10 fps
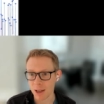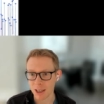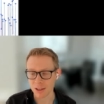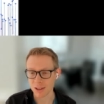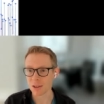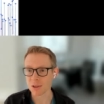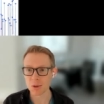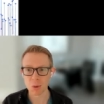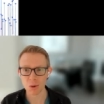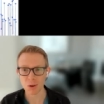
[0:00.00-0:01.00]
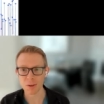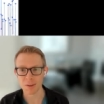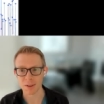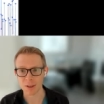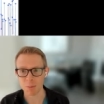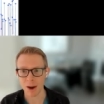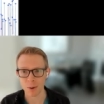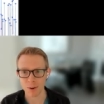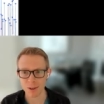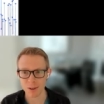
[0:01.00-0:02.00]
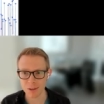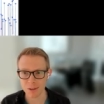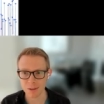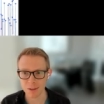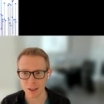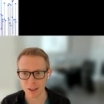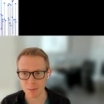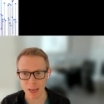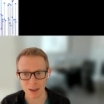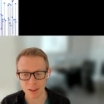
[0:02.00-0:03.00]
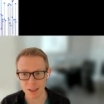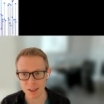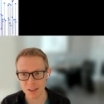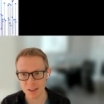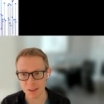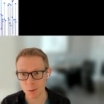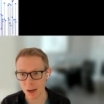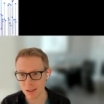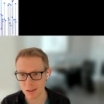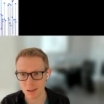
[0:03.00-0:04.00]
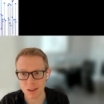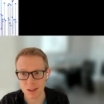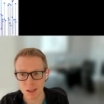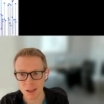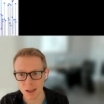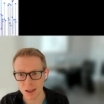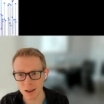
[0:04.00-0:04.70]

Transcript: analytics tool, the thing that powers um, analytics in Rust. And